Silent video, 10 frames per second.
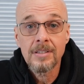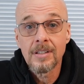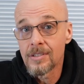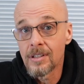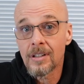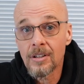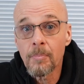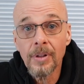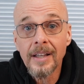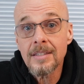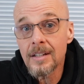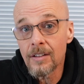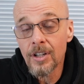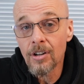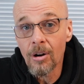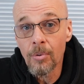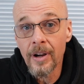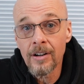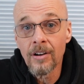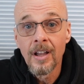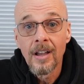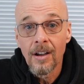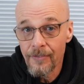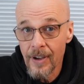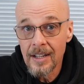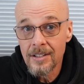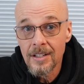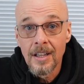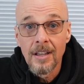Does the complexity of the carburetor affect